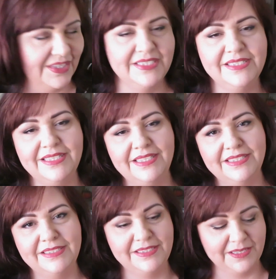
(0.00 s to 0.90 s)
This
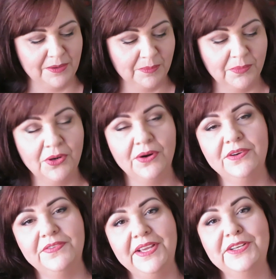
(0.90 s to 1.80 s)
is
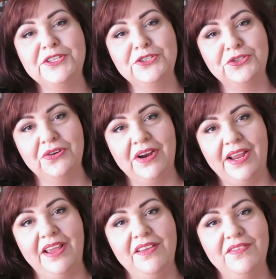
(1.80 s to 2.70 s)
perfect
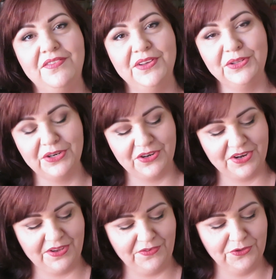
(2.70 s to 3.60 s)
tray filler
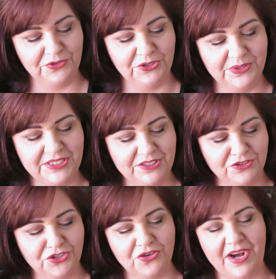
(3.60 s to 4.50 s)
if you do a
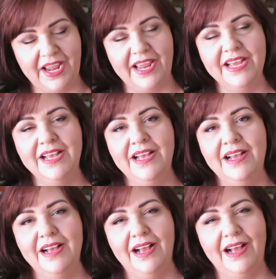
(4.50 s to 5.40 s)
tiered tray.
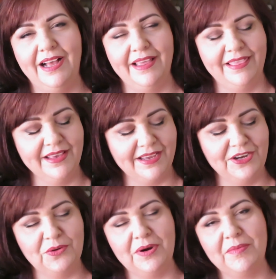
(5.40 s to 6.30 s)
I think I
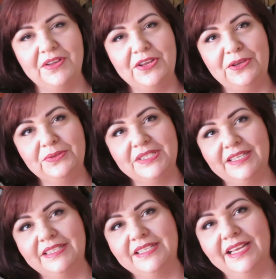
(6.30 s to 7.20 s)
know where I'm going to use
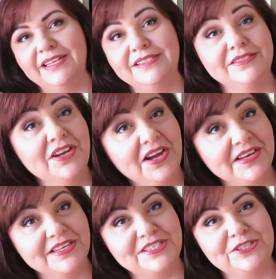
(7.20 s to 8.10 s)
it, and it's not
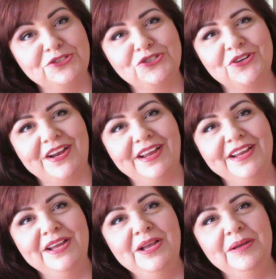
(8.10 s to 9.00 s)
in a tiered
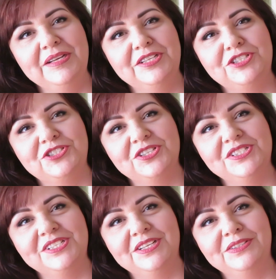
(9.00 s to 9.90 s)
tray. It's
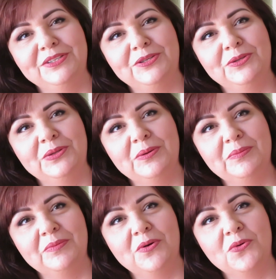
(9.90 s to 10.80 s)
just a little
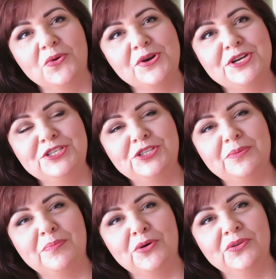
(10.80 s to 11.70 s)
orange
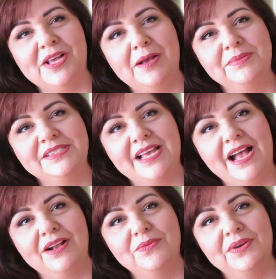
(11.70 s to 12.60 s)
burlap
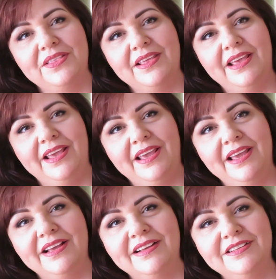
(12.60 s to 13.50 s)
sack with
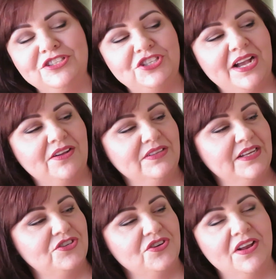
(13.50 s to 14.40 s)
a
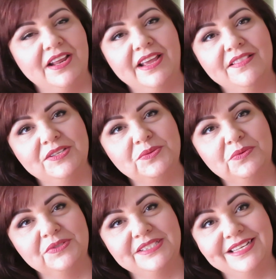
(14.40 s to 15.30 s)
jack-o'-lantern on it, and this
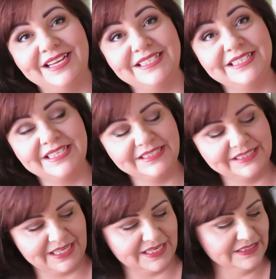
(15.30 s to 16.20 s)
one was 99
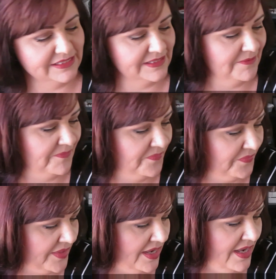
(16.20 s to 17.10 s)
cents.
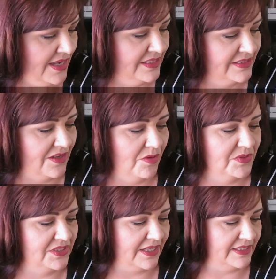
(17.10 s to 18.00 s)
It's
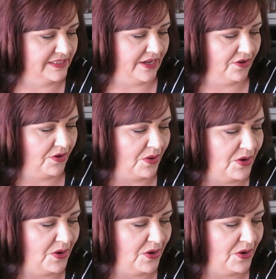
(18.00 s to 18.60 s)
almost like a scarecrow.